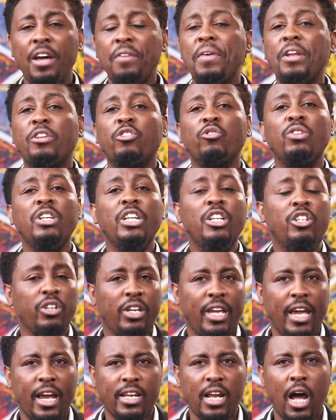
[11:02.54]
that you need to
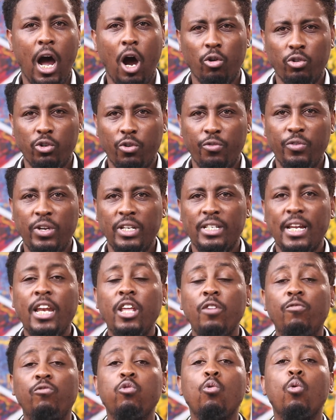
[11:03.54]
get out of it. And
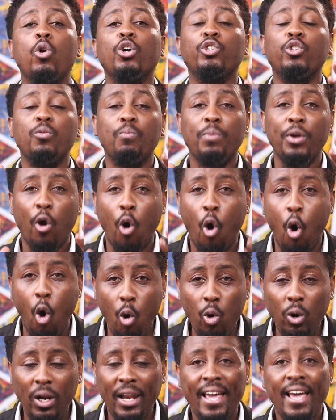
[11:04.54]
if you want to be
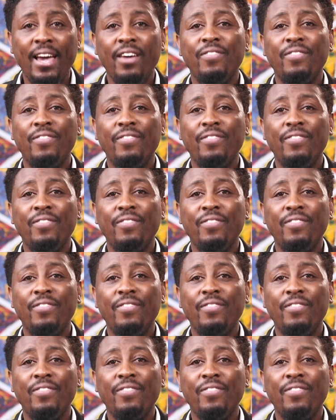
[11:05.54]
whole,